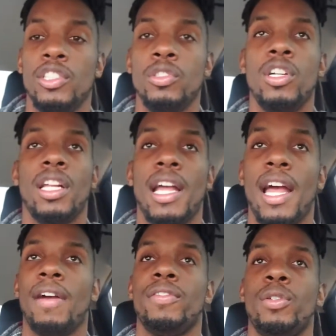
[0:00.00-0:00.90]
you're going to
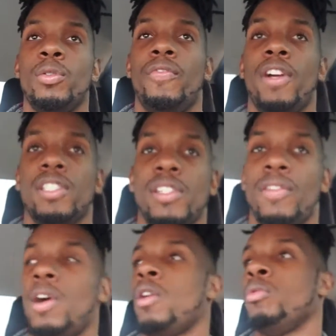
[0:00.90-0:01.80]
have to, first
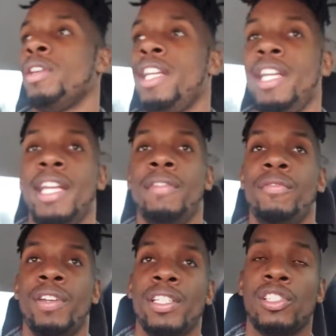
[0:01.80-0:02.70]
of all,
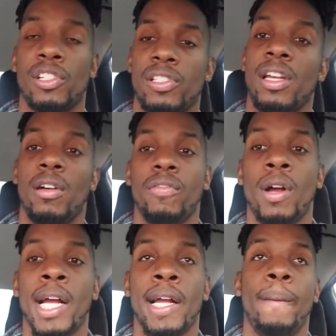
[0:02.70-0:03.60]
reinvent yourself,
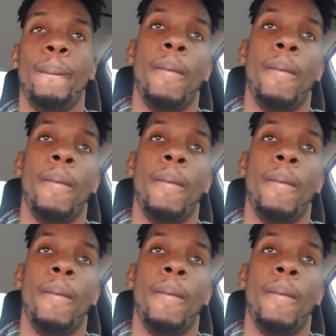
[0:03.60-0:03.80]
right?